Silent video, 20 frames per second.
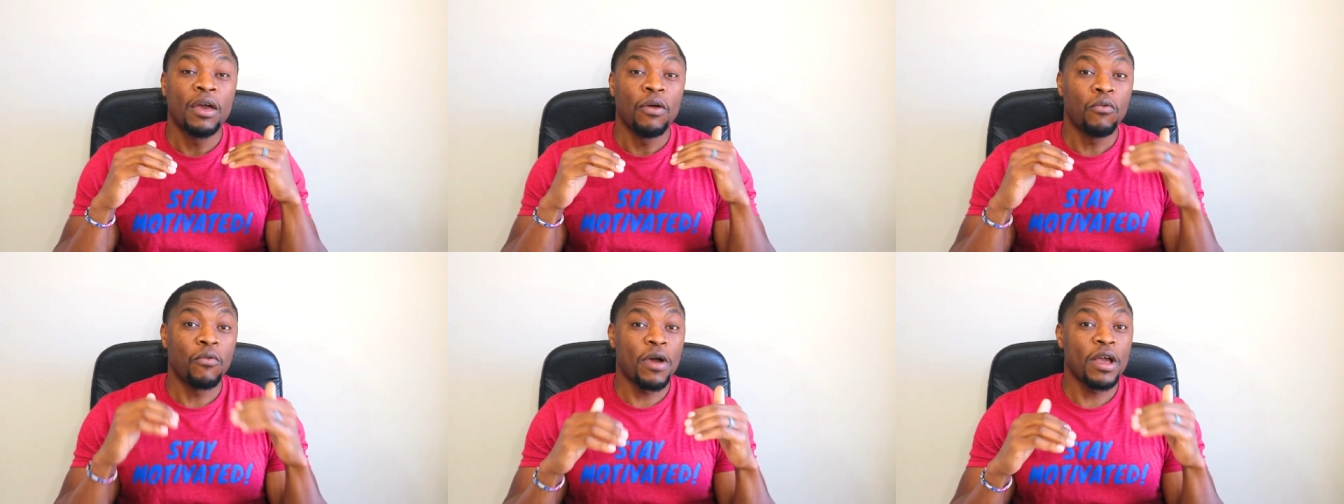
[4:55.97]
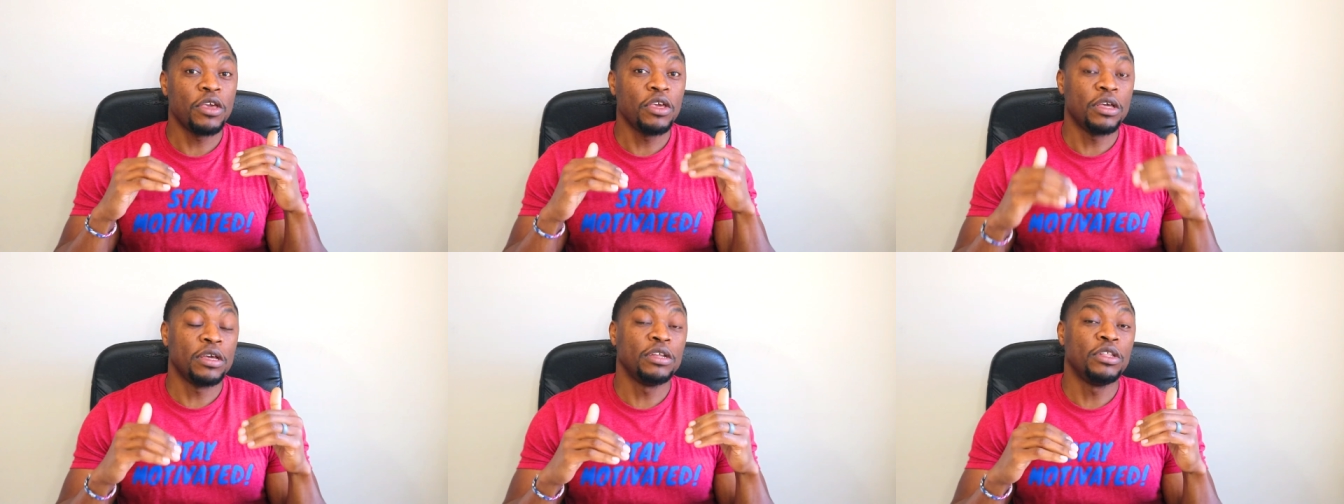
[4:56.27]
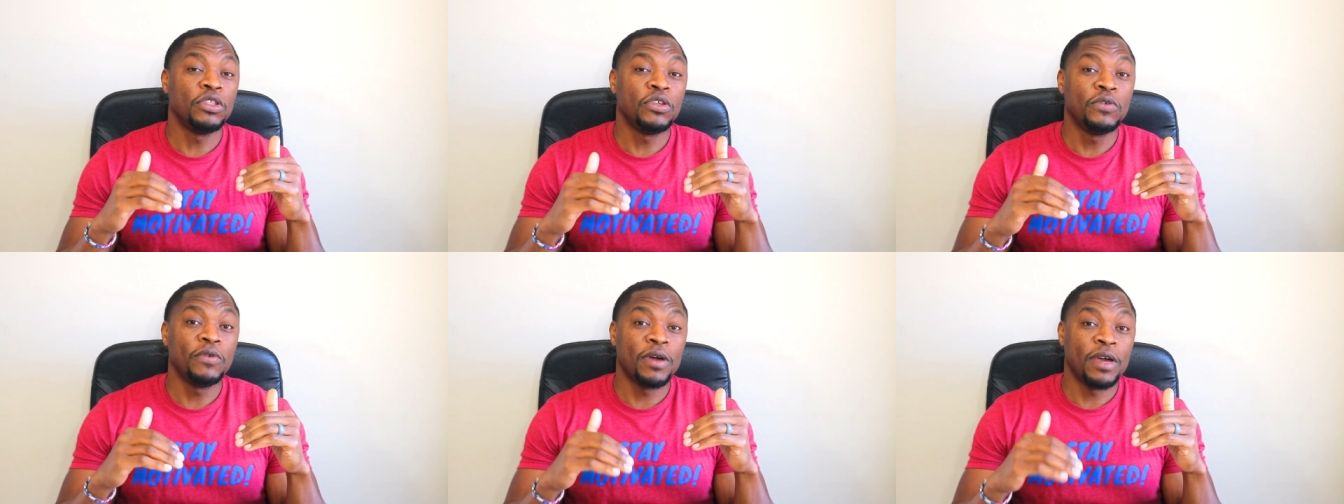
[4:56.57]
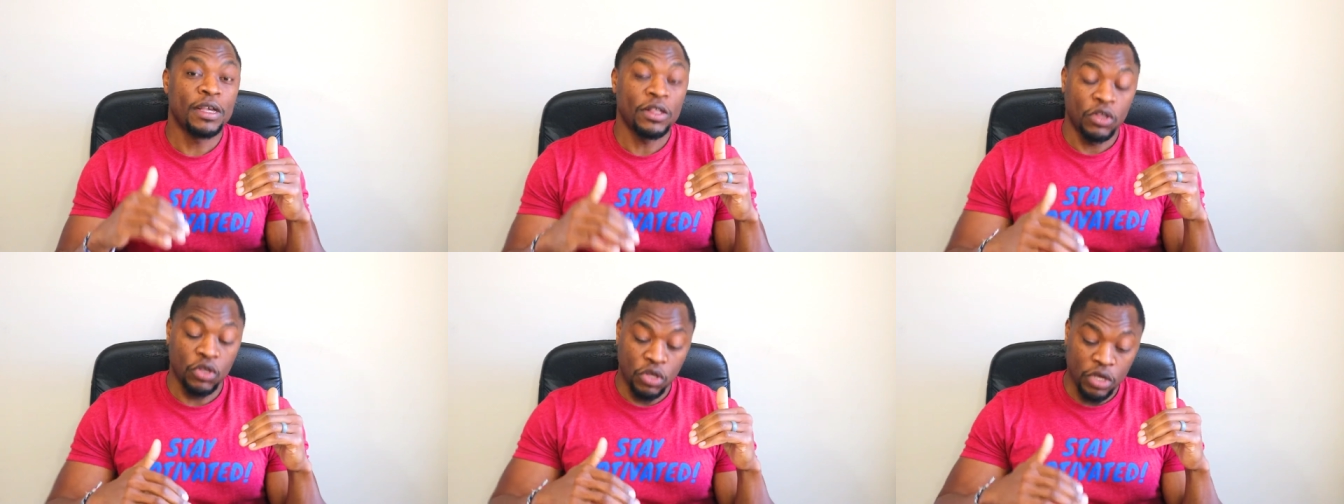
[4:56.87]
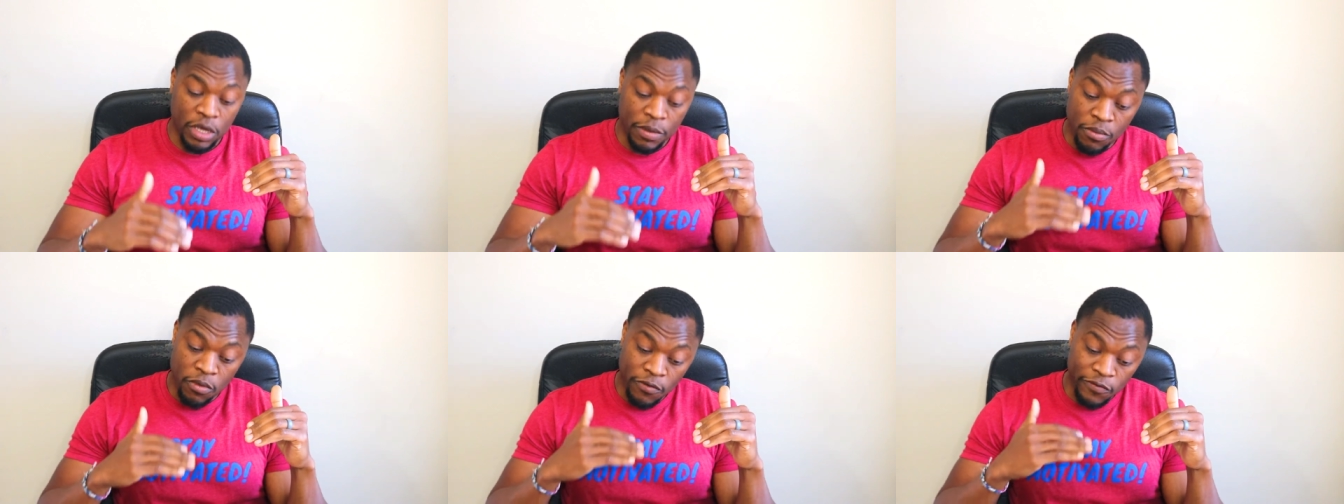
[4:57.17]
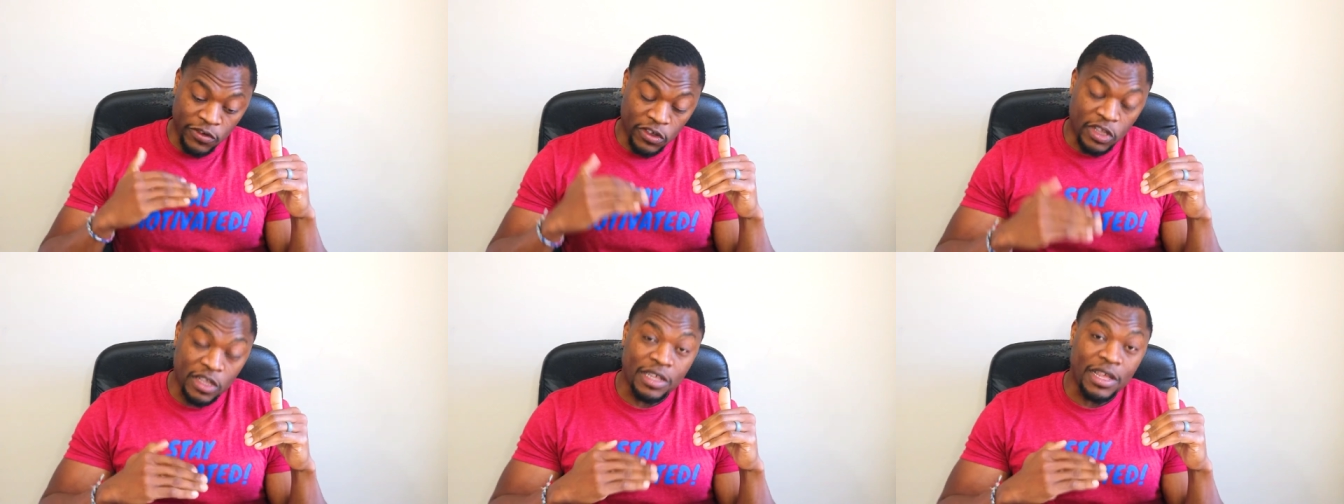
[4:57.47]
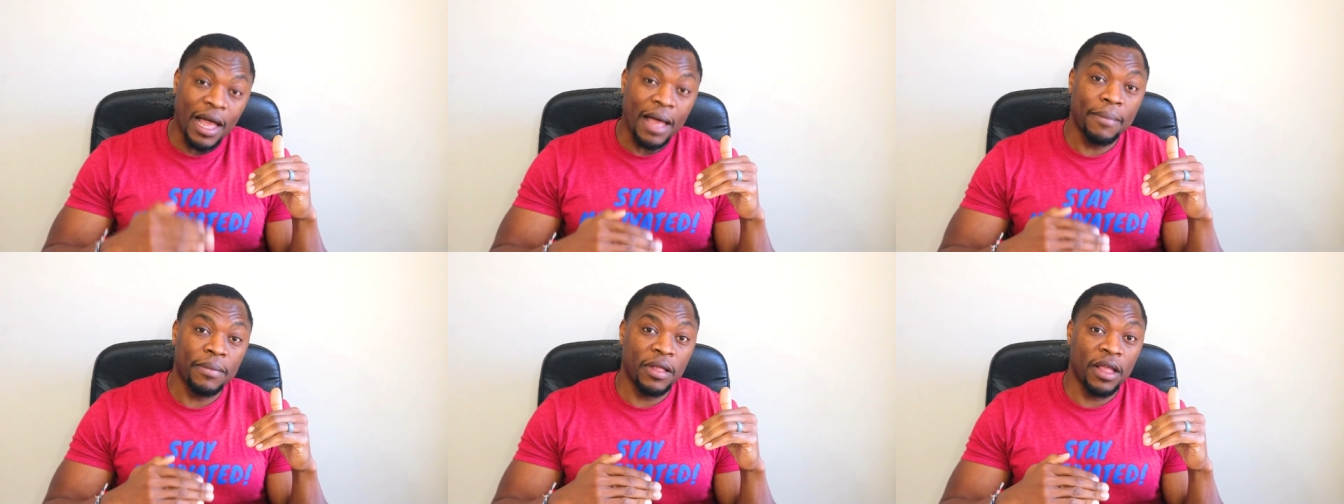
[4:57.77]
what you can do is you can move your
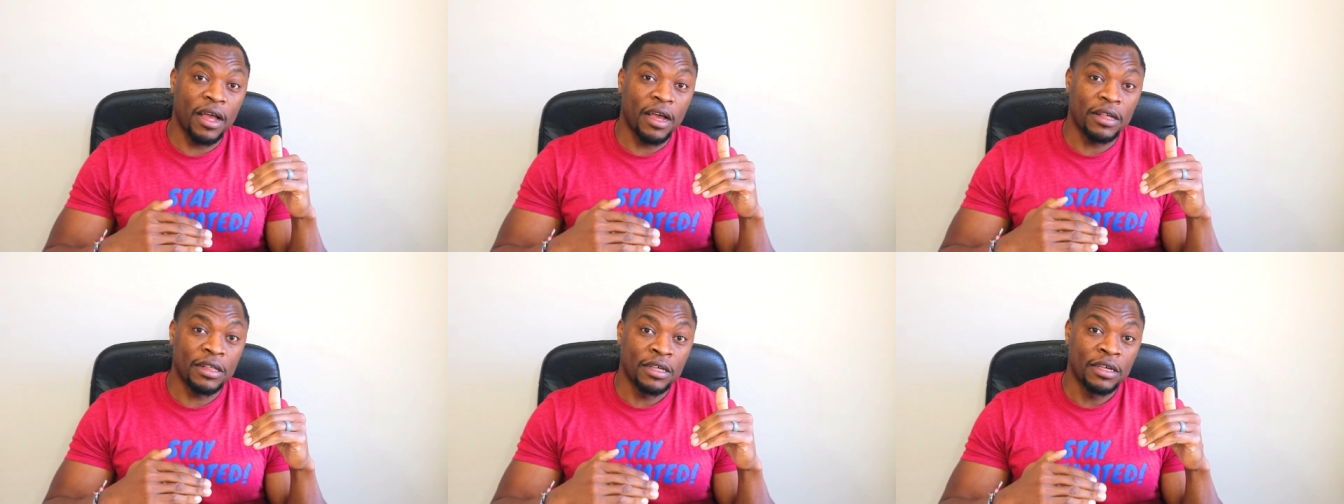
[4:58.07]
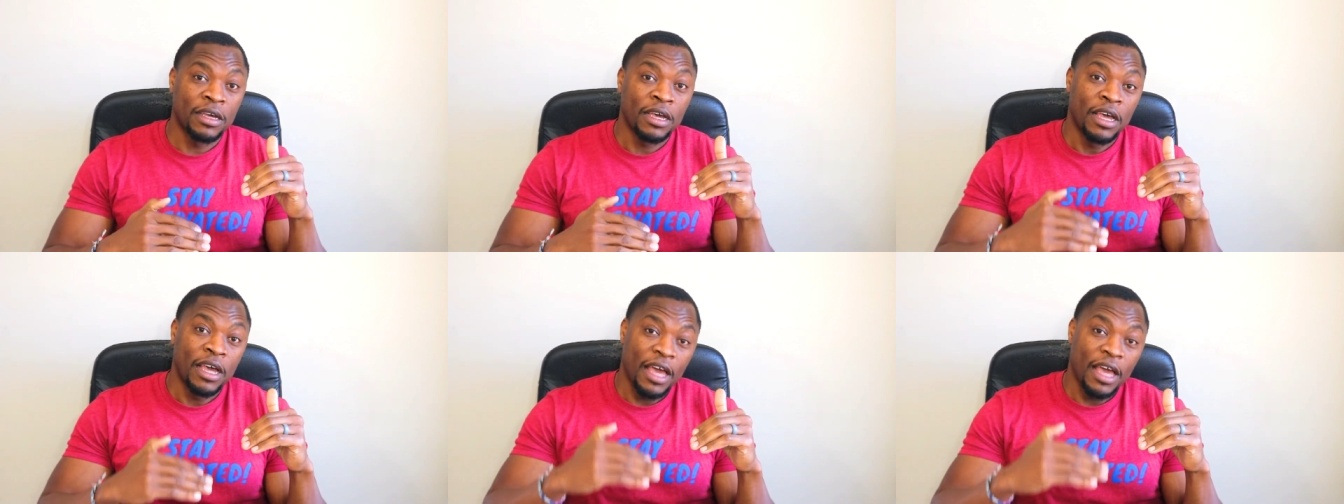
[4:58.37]
stop loss